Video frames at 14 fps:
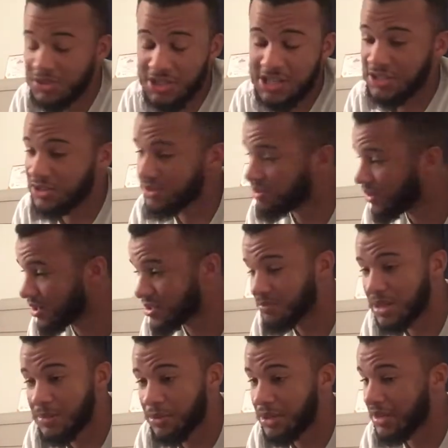Jesus Christ, some
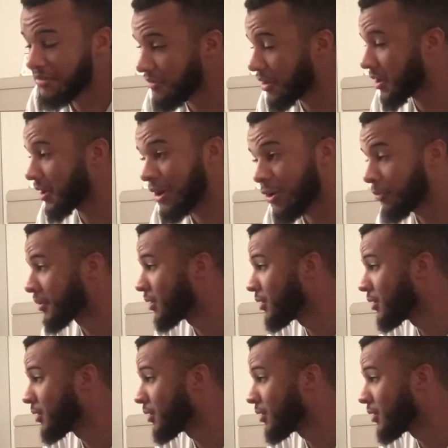people need fucking help.